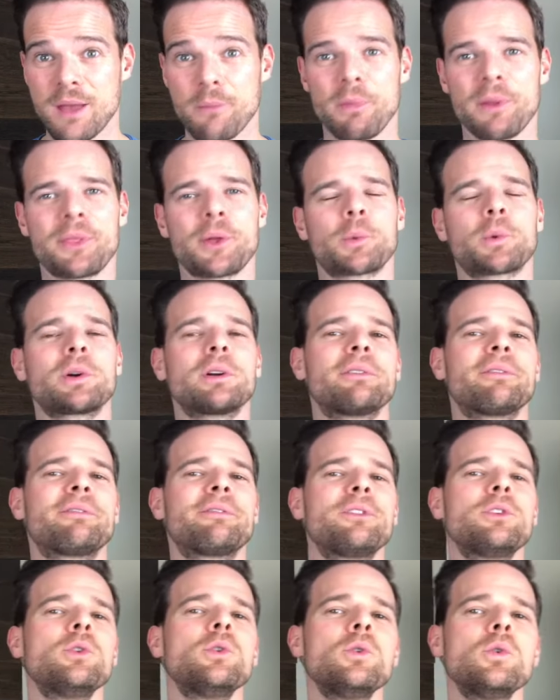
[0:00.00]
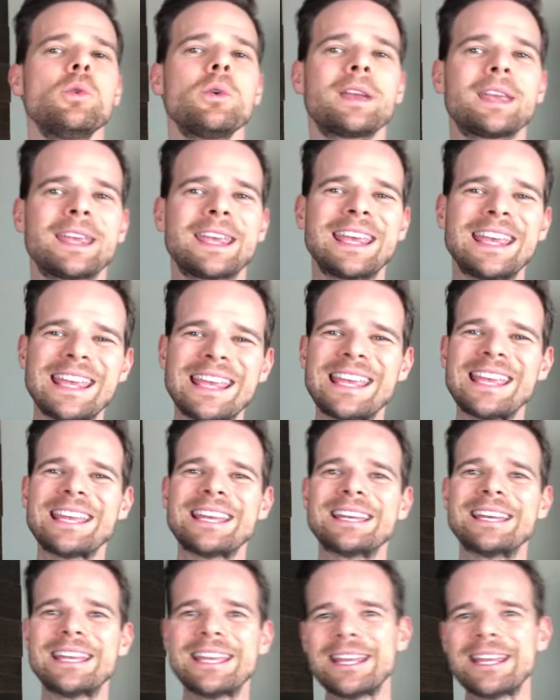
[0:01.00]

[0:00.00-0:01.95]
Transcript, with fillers: but there were a few key